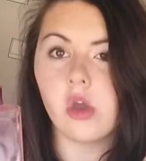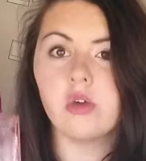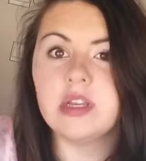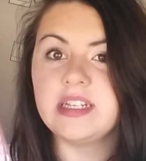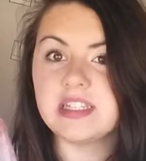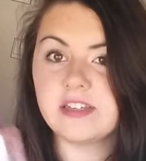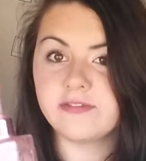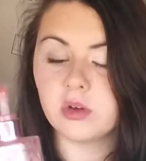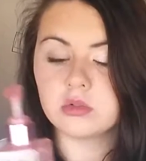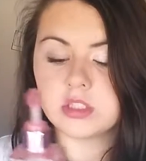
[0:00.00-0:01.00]
Only
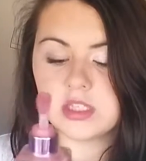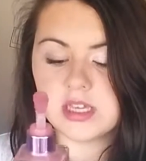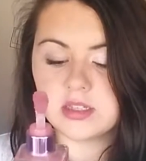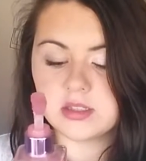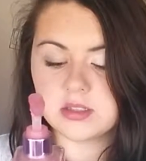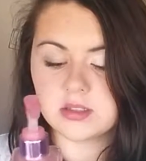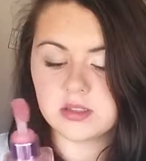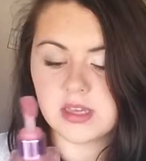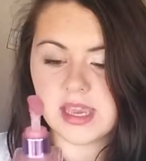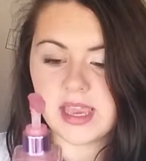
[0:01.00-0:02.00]
default to this
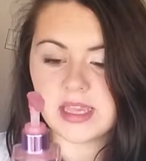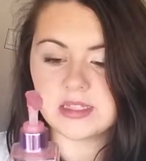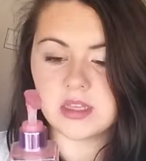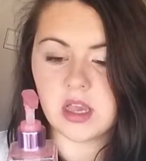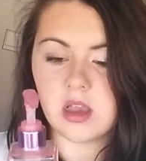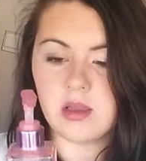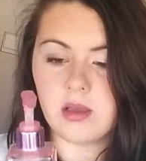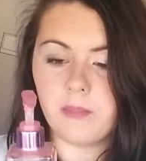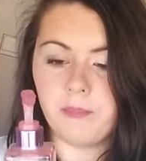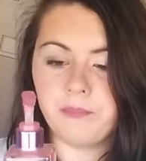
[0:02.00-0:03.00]
is,
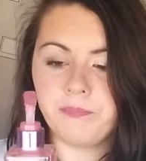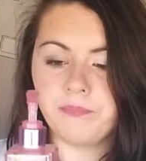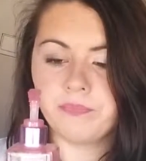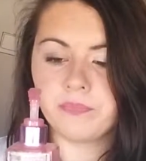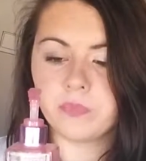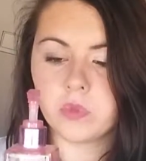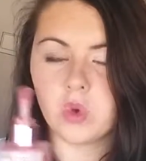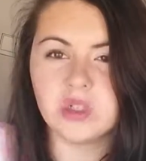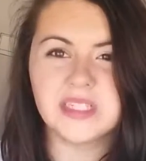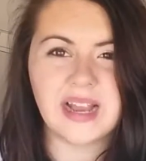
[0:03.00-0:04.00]

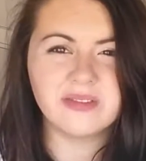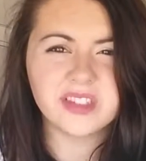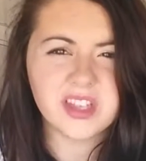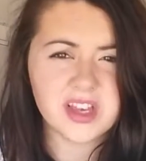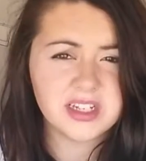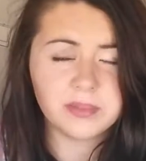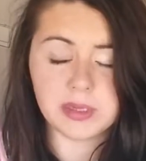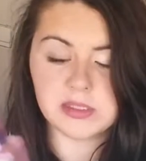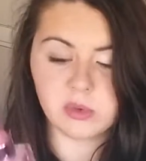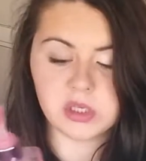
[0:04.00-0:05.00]
or downside,
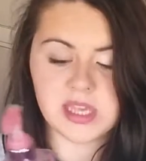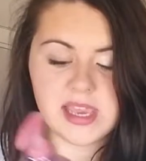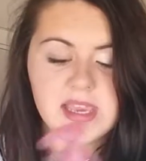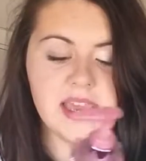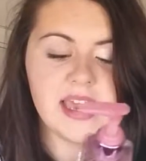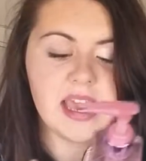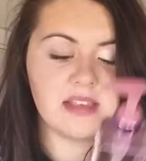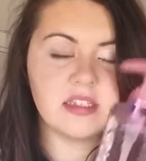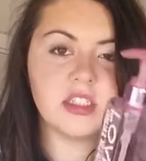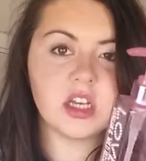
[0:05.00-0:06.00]
depends what you say,
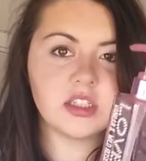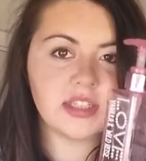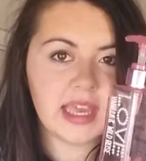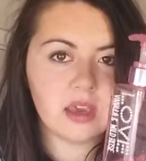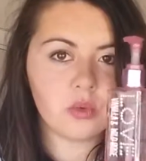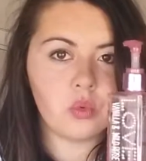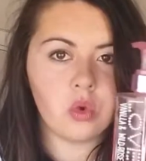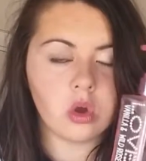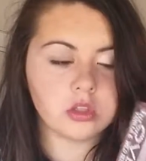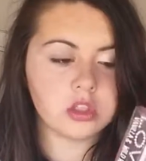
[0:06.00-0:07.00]
is it does take a
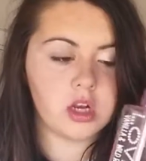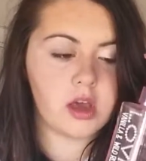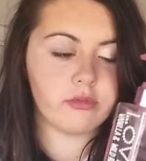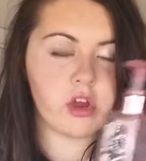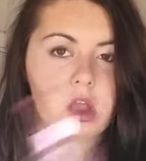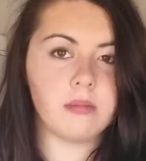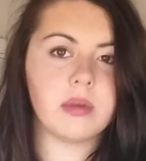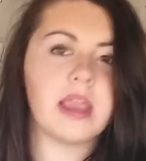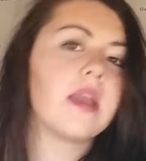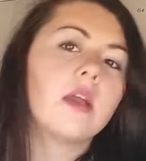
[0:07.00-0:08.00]
lot to lather it up.
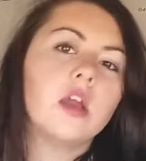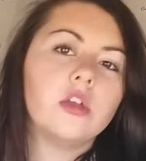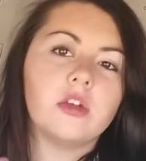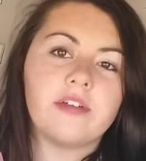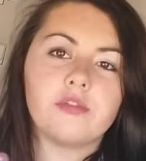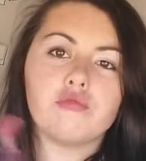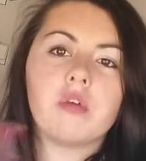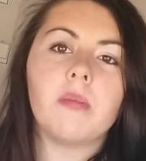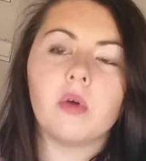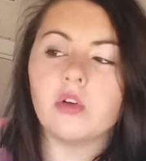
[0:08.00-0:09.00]
Like, you have to
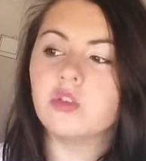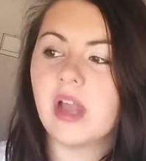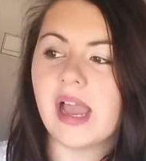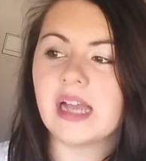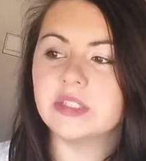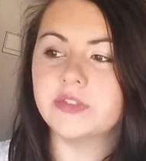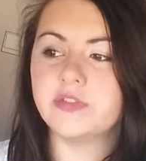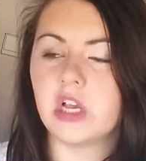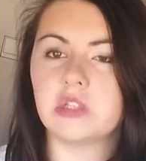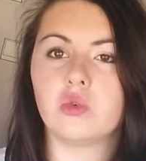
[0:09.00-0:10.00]
rub it on your hands
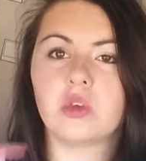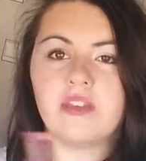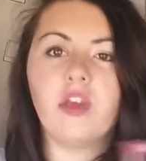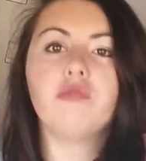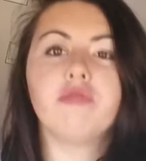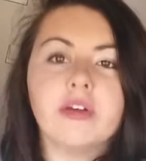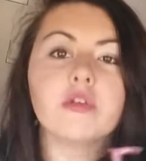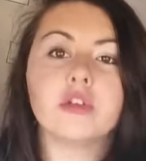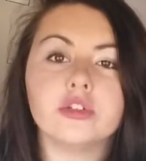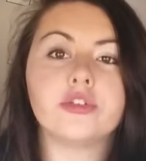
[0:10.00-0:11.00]
first or give it a
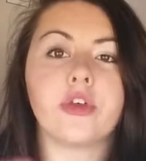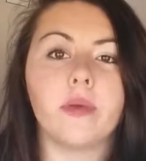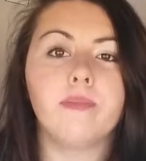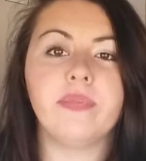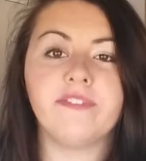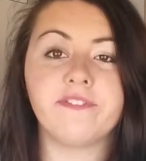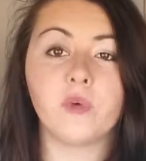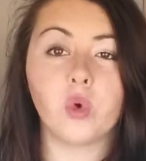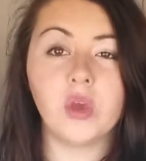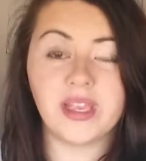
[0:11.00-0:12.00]
real good scrub
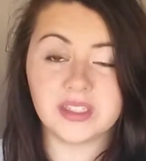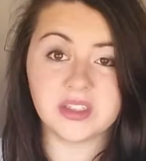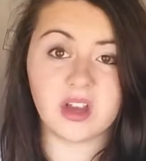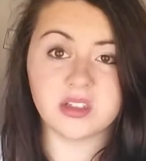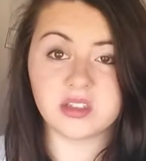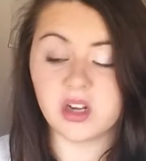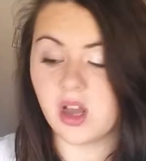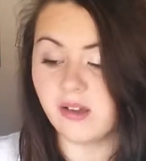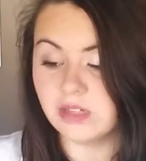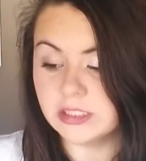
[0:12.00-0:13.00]
before it starts to
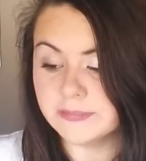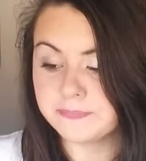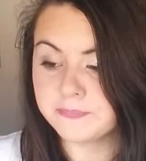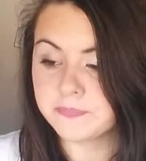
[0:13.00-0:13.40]
lather.